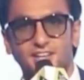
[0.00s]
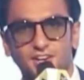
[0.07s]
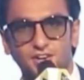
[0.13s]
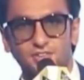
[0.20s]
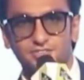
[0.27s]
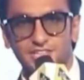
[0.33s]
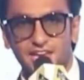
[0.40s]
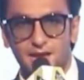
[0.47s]

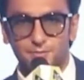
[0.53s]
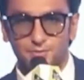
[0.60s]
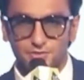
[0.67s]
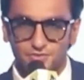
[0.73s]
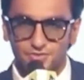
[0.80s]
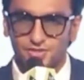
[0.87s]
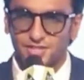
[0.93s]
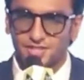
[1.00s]
of the
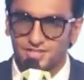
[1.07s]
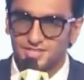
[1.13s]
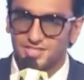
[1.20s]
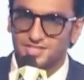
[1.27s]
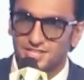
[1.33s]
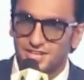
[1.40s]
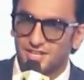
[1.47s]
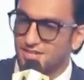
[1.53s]
atmosphere,
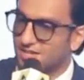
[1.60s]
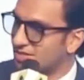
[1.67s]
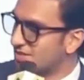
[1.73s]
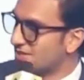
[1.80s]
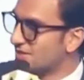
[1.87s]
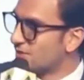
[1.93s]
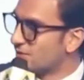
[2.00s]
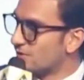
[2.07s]
just get
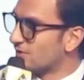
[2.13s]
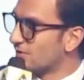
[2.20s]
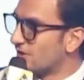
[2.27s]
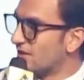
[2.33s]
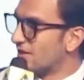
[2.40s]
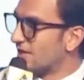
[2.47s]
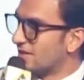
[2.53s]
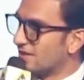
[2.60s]
a, you know,
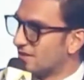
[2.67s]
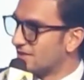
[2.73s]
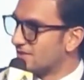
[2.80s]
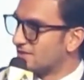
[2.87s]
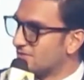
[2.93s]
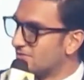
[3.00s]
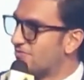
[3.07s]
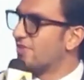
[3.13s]

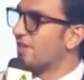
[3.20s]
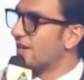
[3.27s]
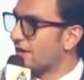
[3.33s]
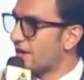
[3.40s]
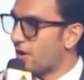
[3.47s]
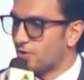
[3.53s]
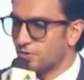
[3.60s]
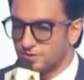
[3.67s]
feel
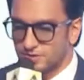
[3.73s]
it out.